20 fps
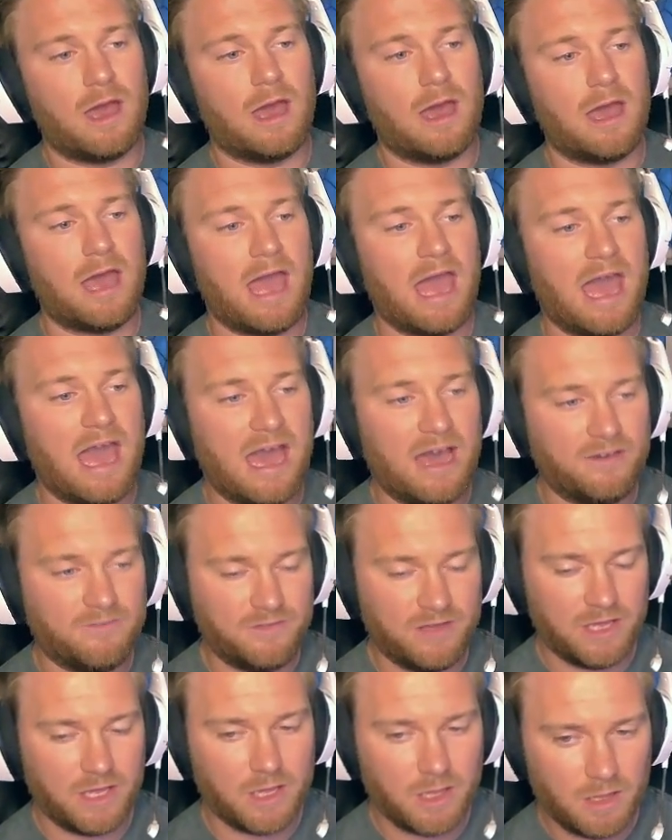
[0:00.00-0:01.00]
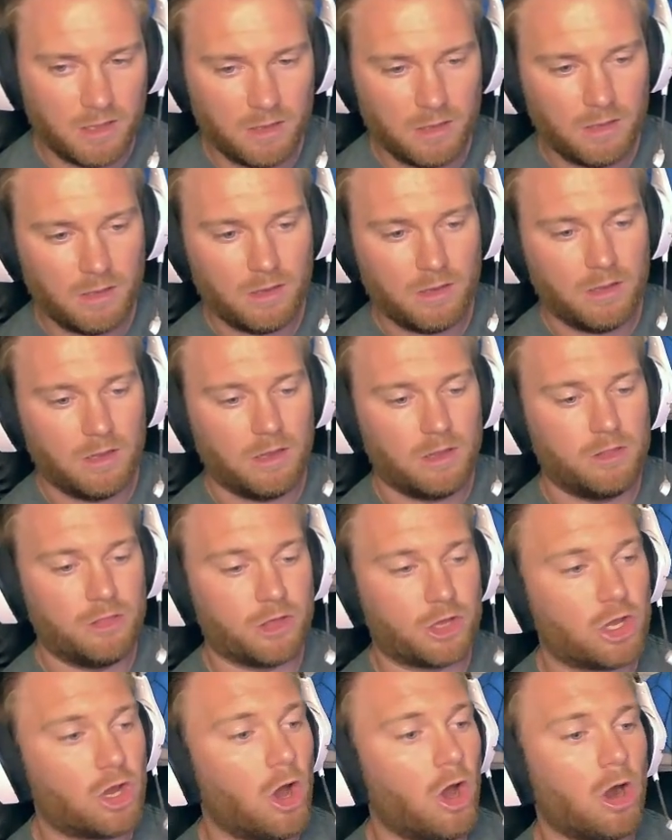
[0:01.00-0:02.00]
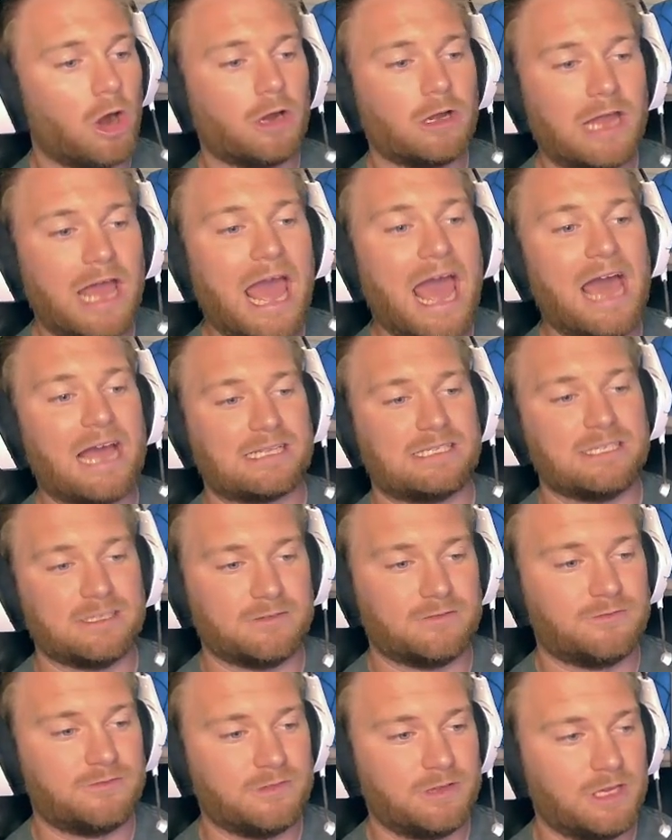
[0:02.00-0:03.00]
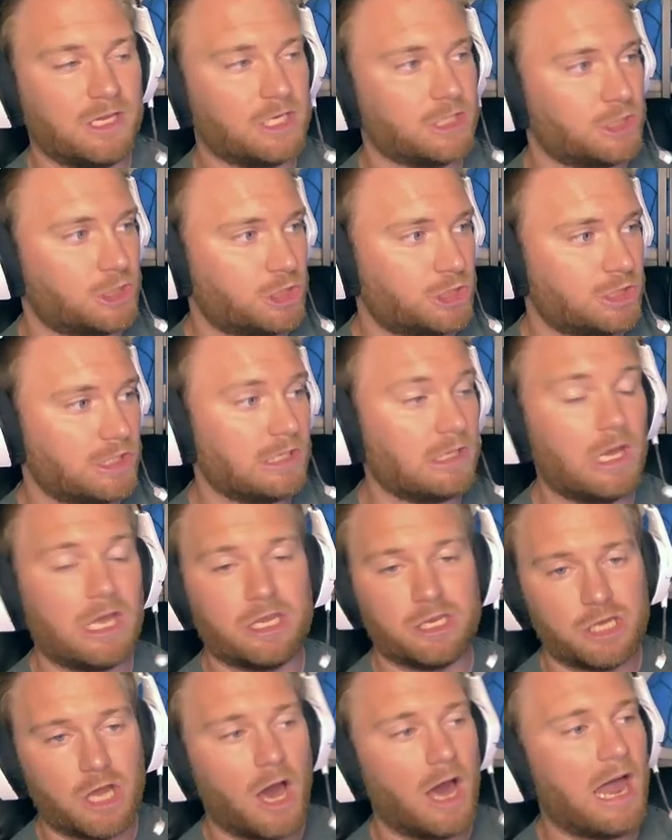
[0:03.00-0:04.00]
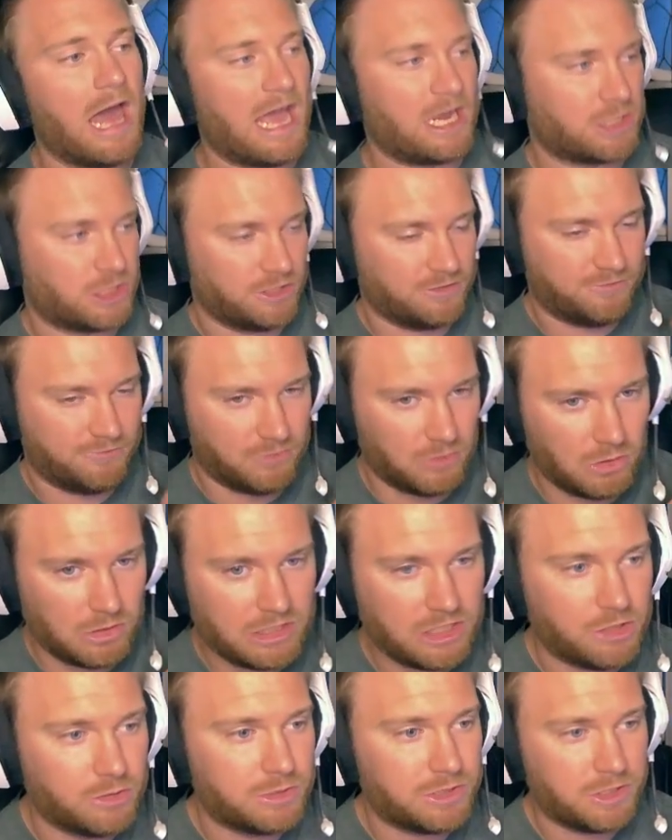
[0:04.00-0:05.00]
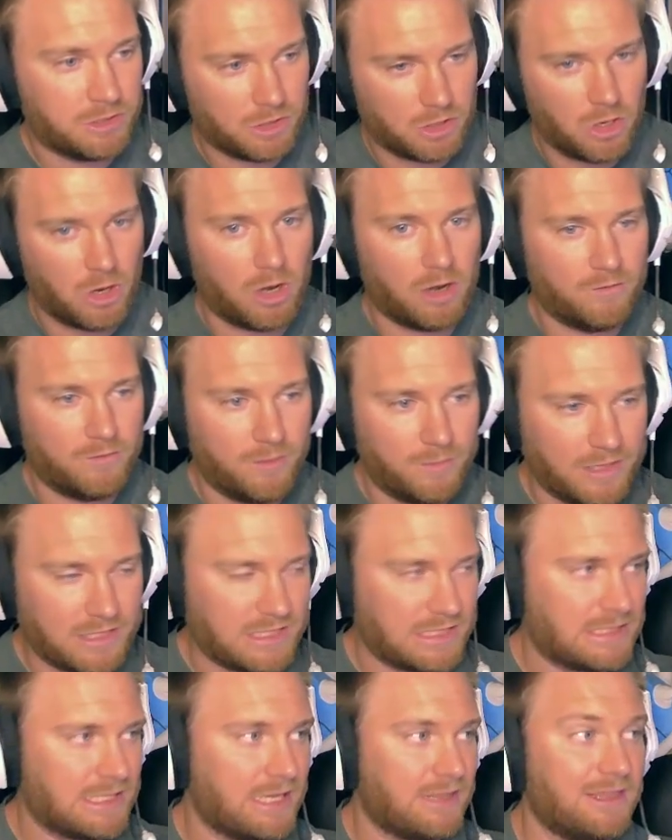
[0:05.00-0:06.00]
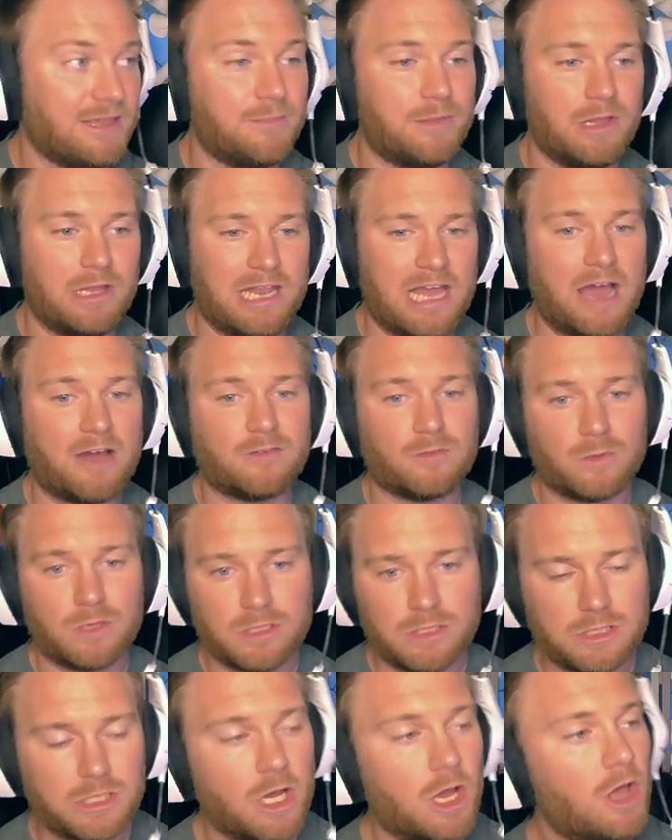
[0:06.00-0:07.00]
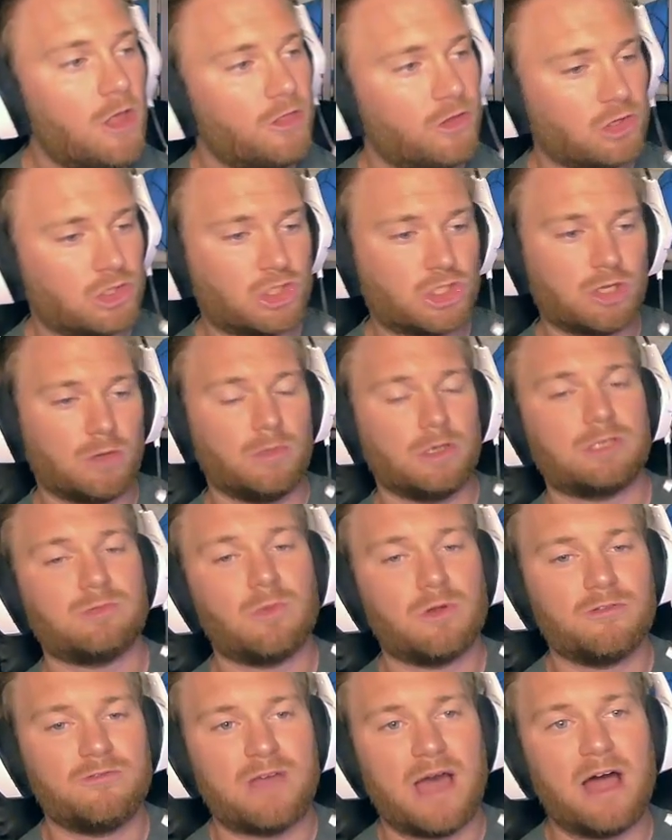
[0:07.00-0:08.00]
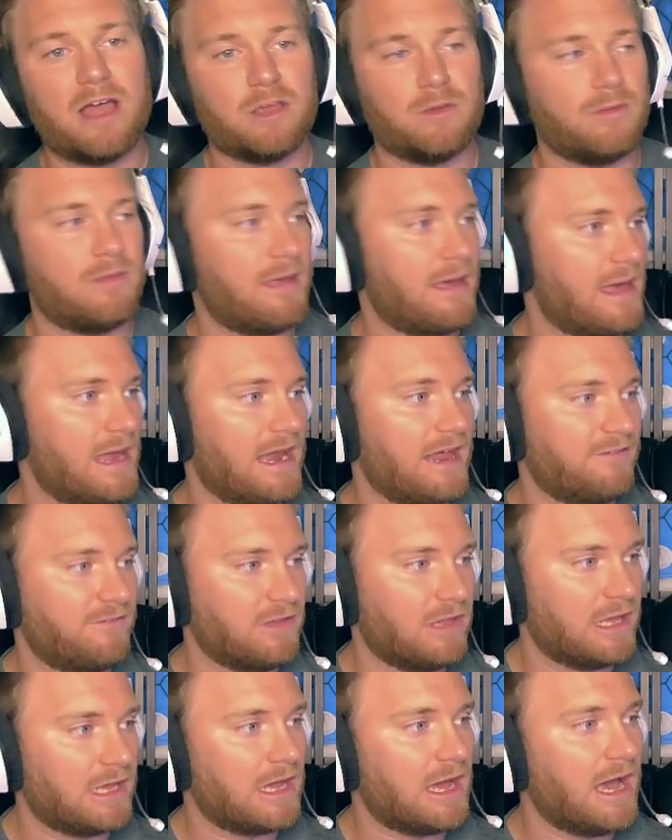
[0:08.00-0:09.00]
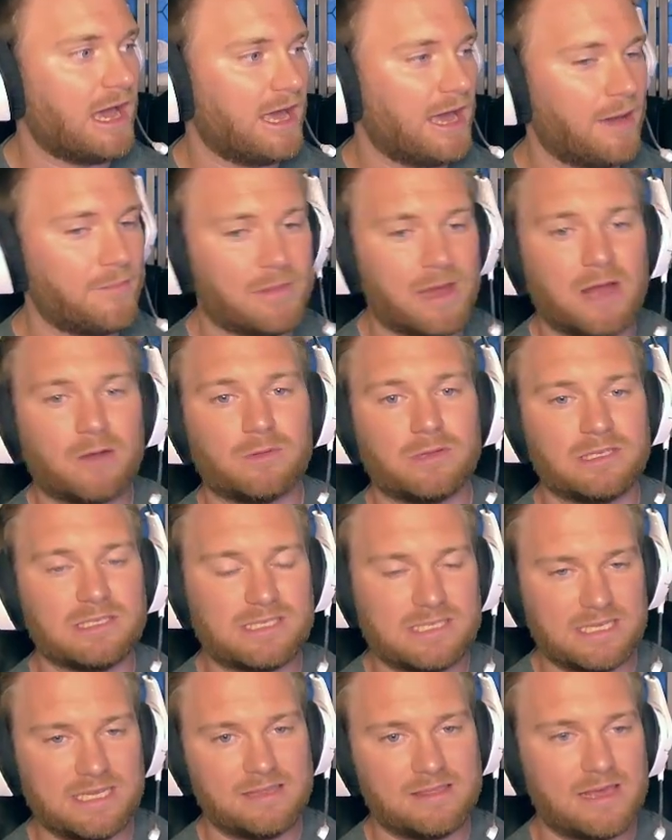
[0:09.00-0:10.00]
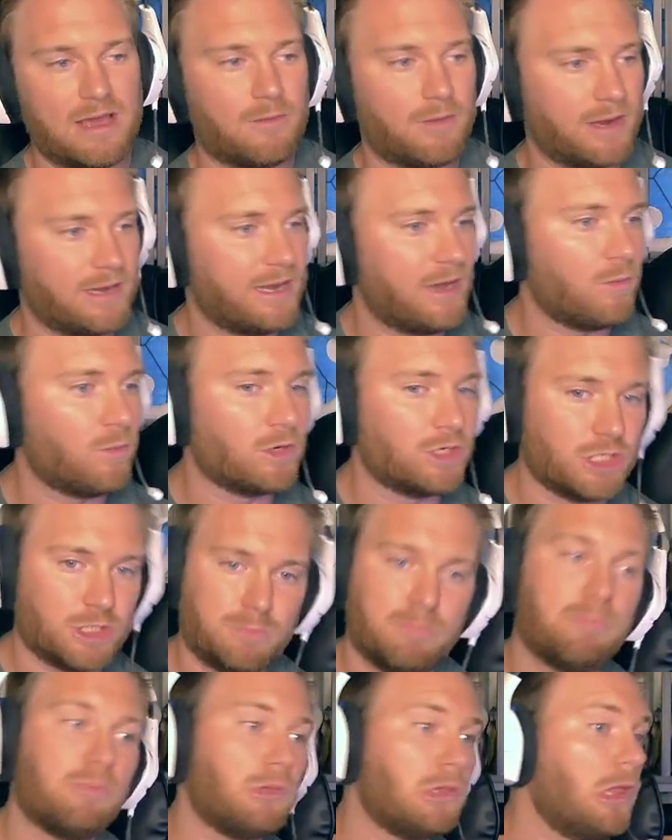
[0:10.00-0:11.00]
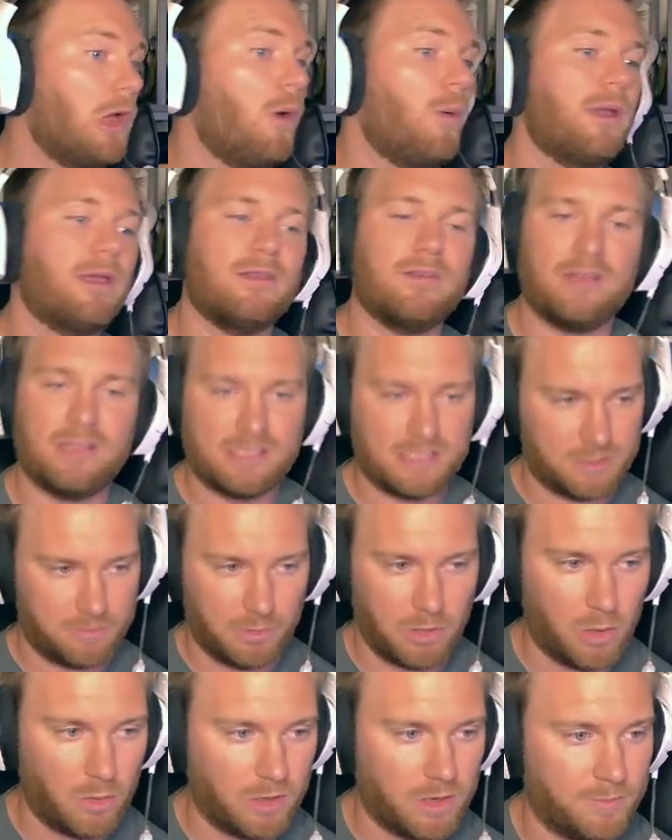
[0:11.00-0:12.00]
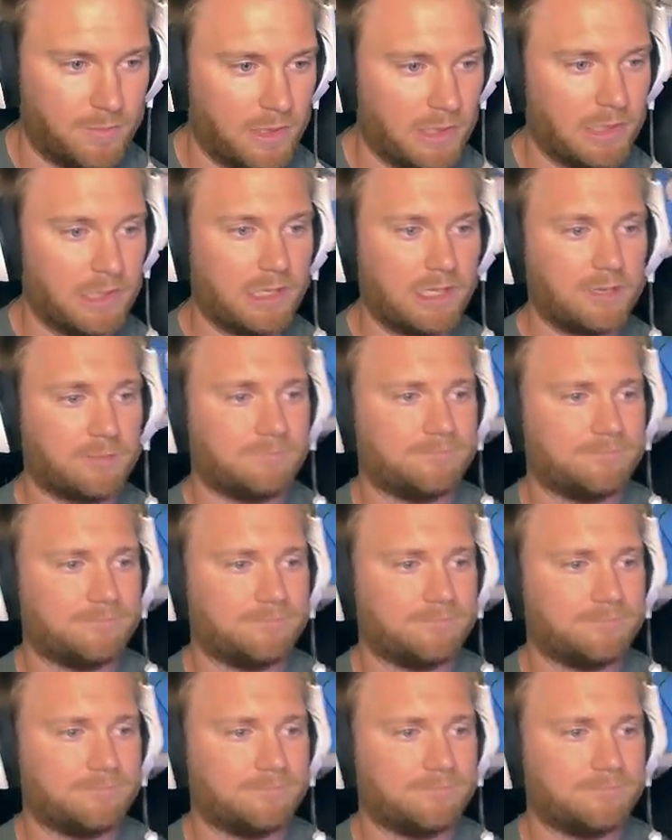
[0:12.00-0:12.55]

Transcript: having the card active is, and not actually fully using the card, if that makes sense, like the ability afterwards, there's so much more value in that, and I feel like I'm not really seeing that right now. We're just blowing it to blow an ability.